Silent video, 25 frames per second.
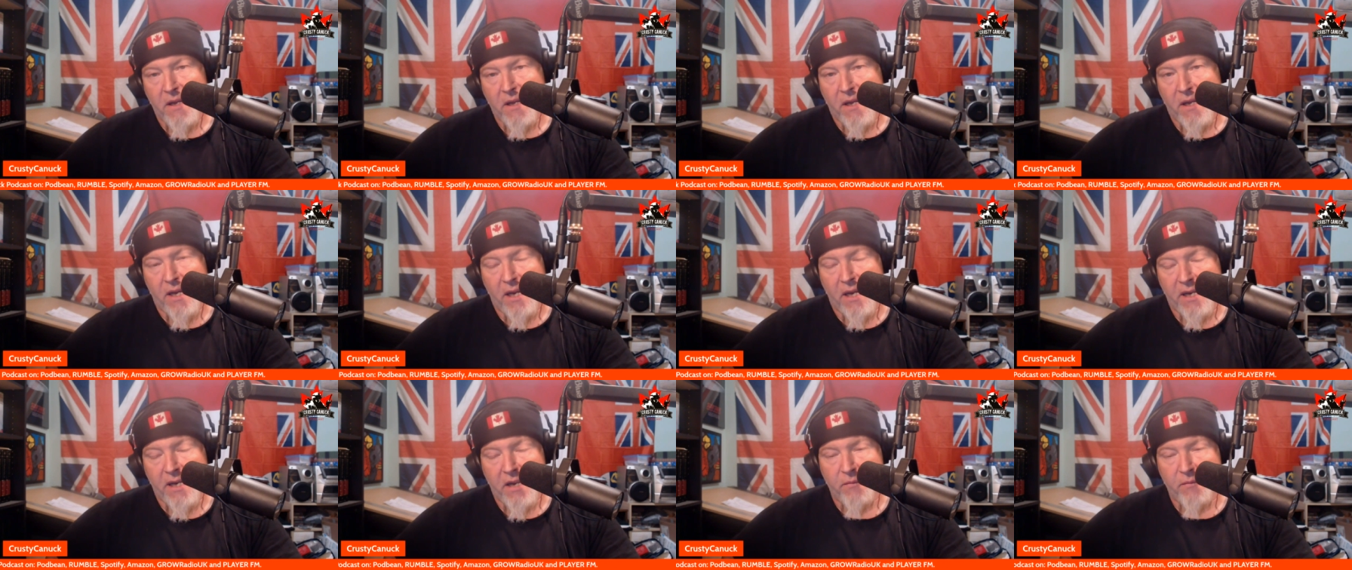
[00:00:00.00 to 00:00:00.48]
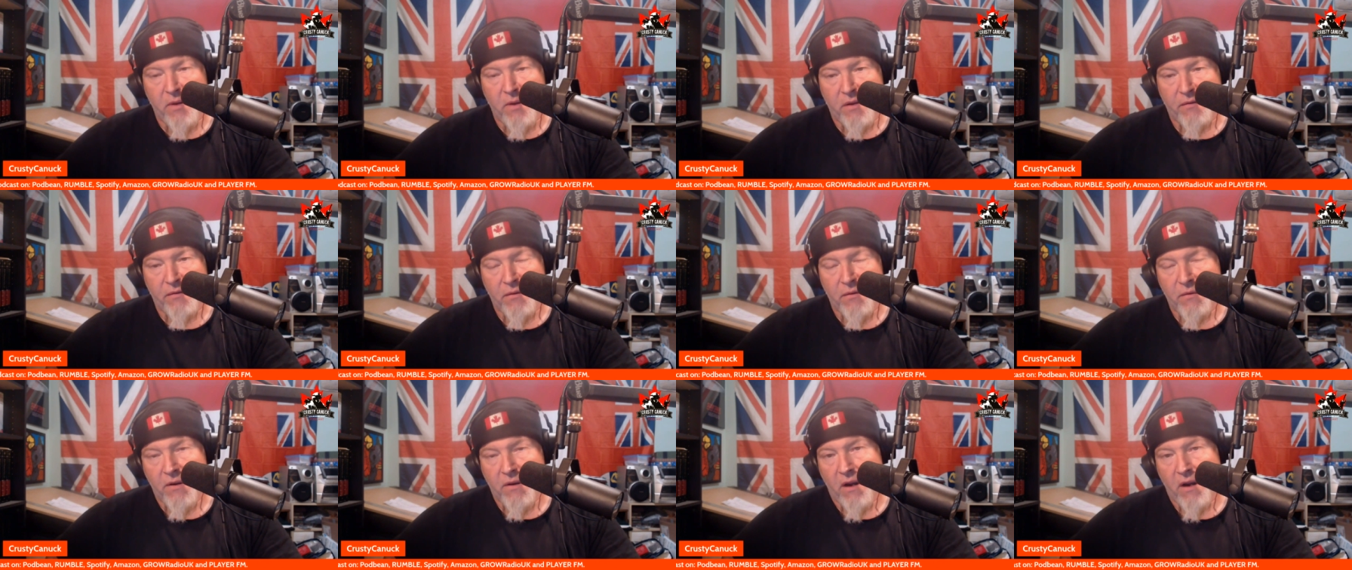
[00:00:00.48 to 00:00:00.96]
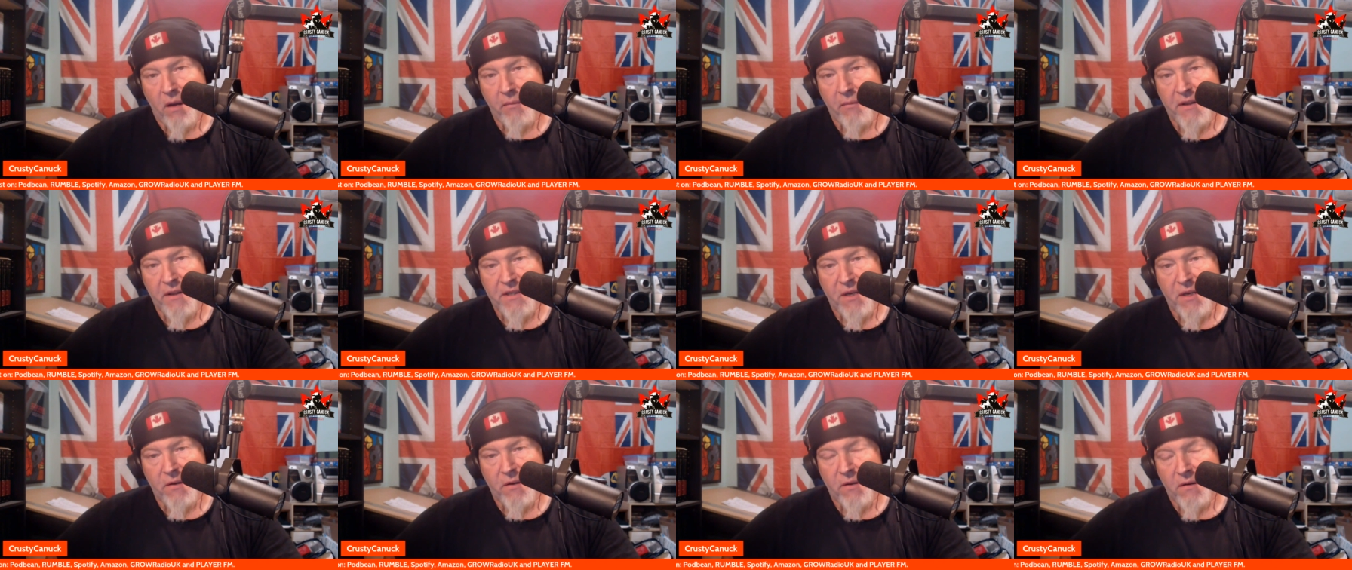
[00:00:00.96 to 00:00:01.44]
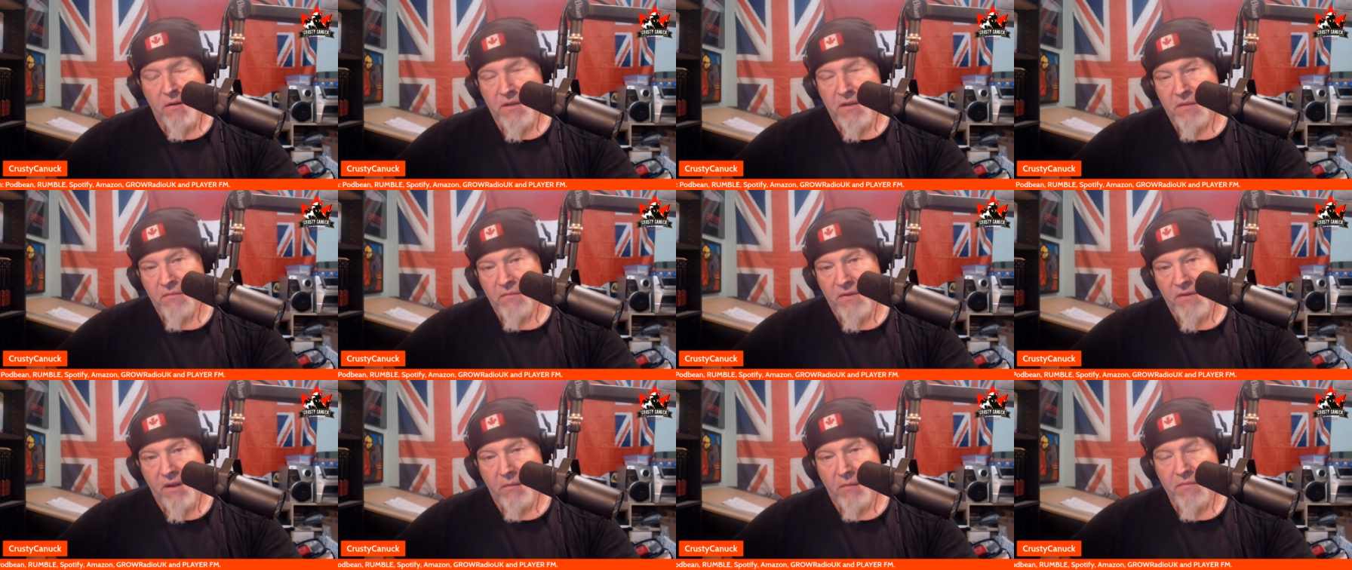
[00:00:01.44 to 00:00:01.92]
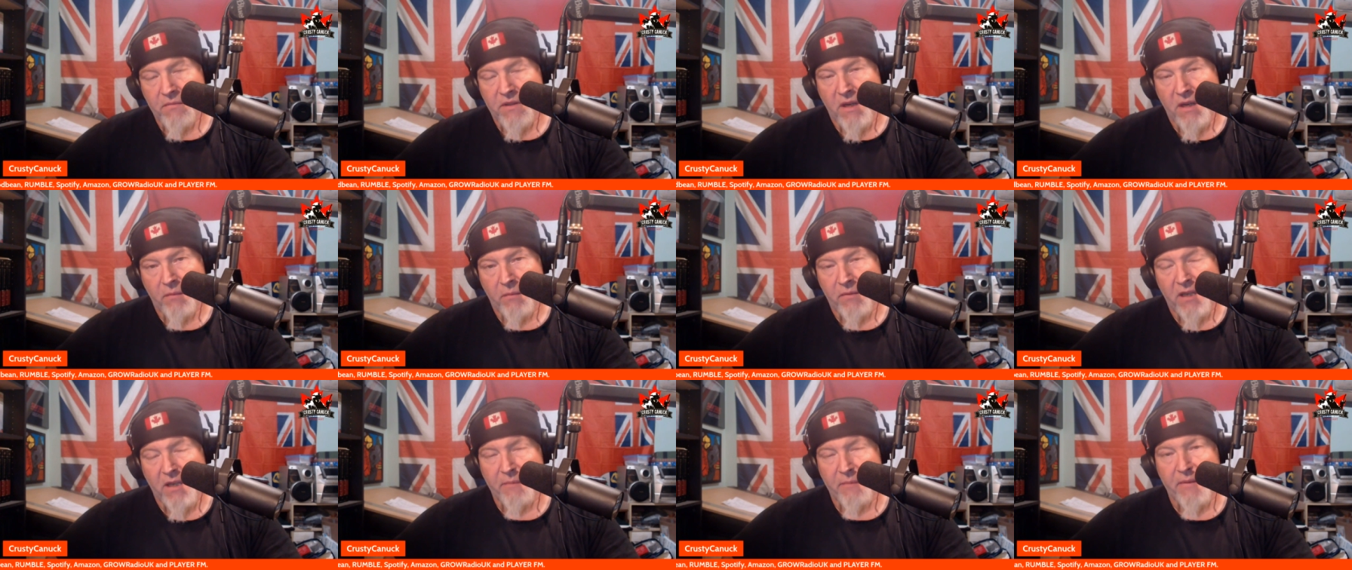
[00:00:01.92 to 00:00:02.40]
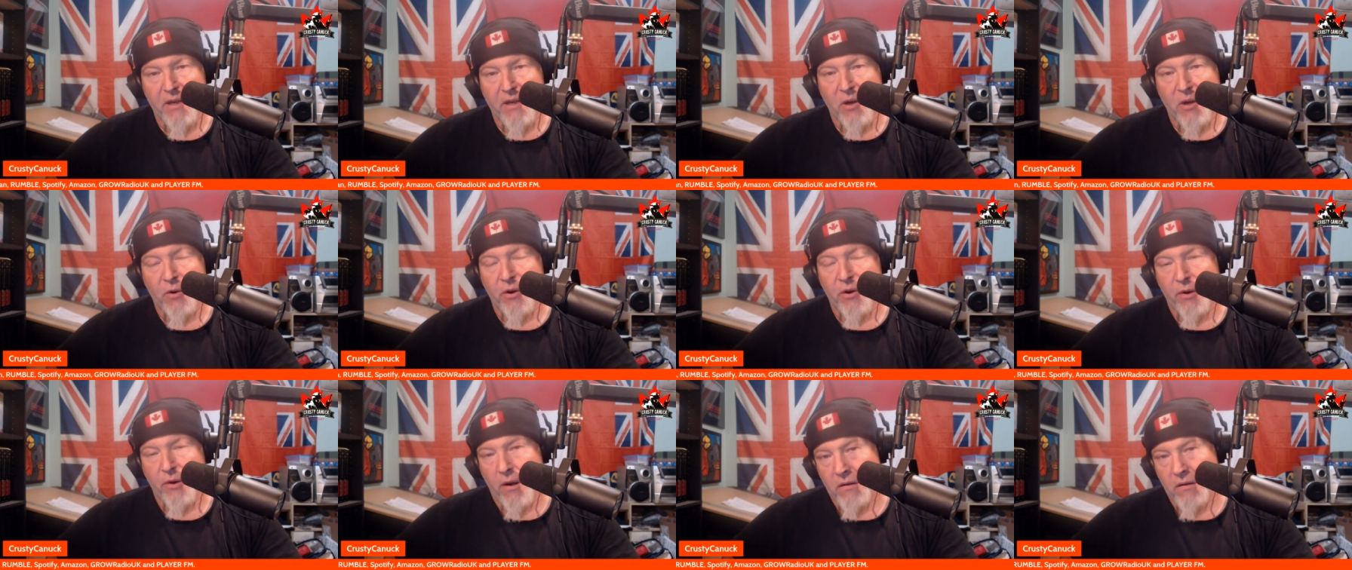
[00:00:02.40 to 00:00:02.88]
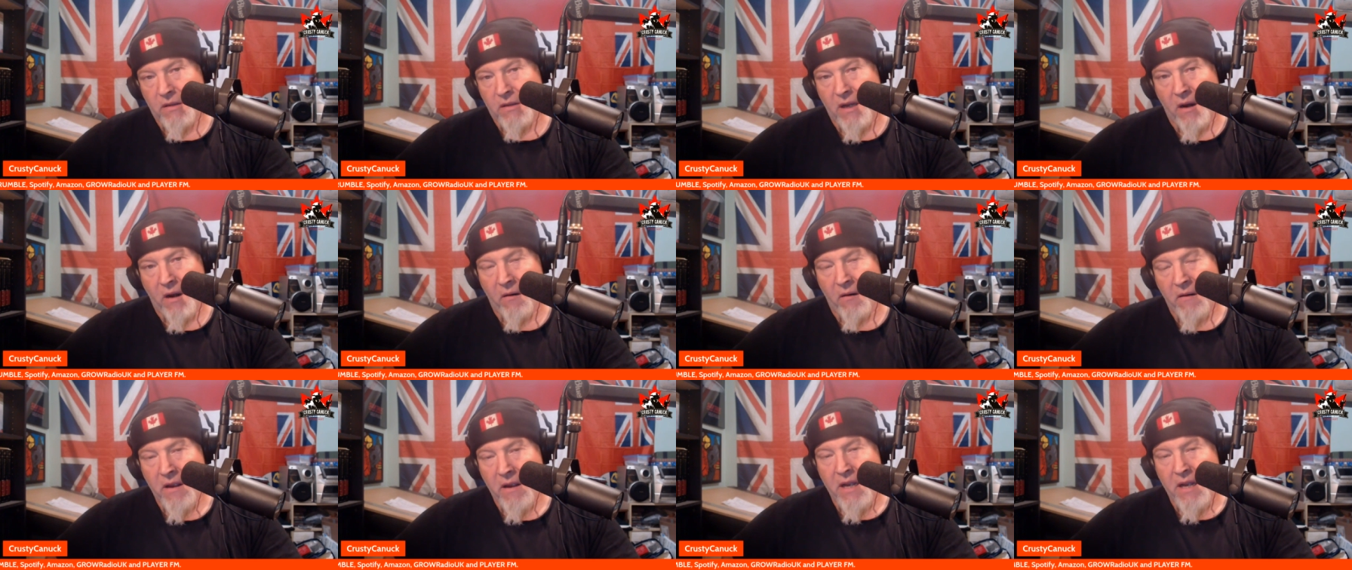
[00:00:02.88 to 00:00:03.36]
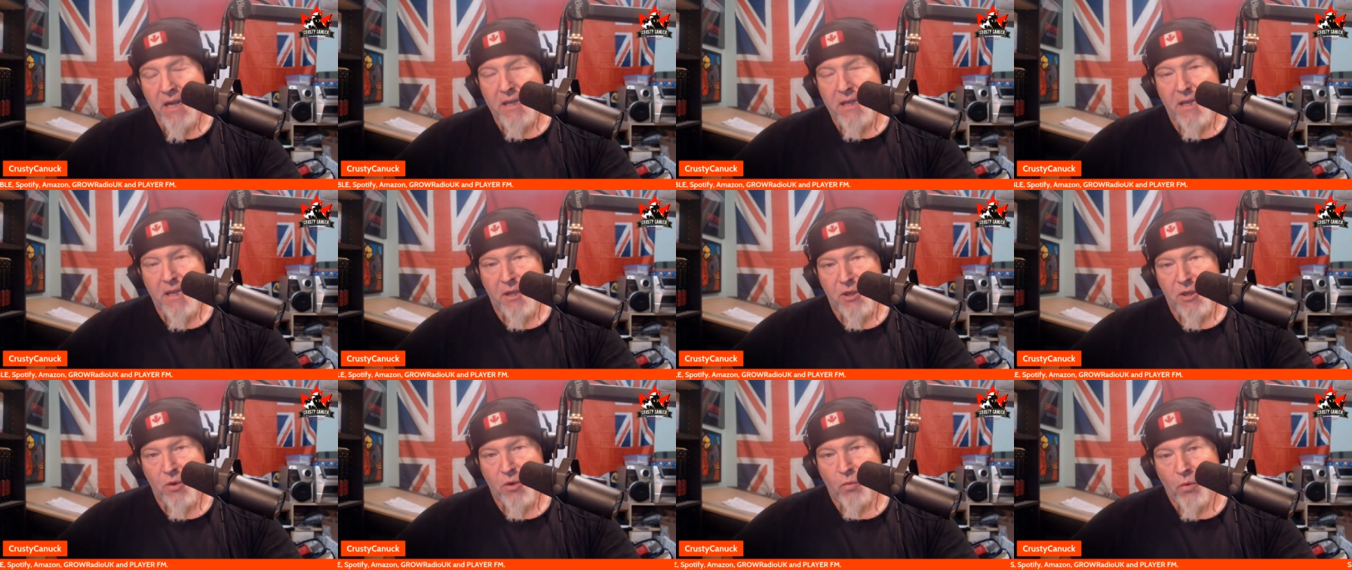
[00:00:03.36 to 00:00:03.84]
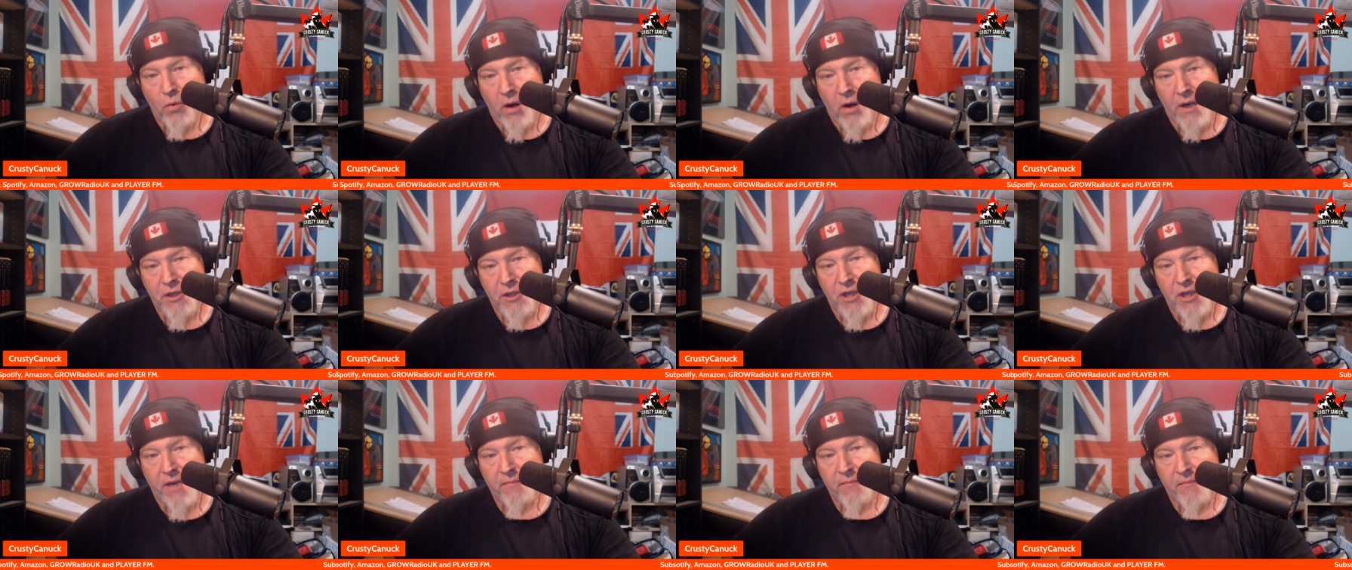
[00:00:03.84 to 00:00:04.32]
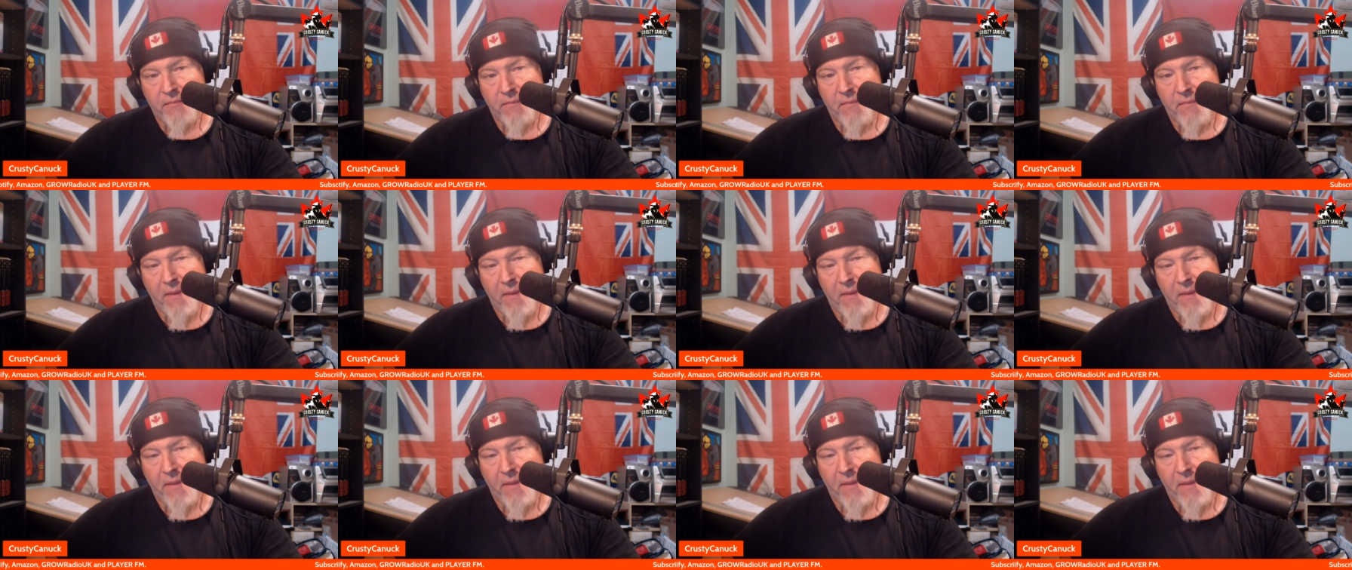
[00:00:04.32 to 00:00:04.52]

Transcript: Uh, give me a few comments here and there, some thumbs up. Let me know you're out there, that you're watching.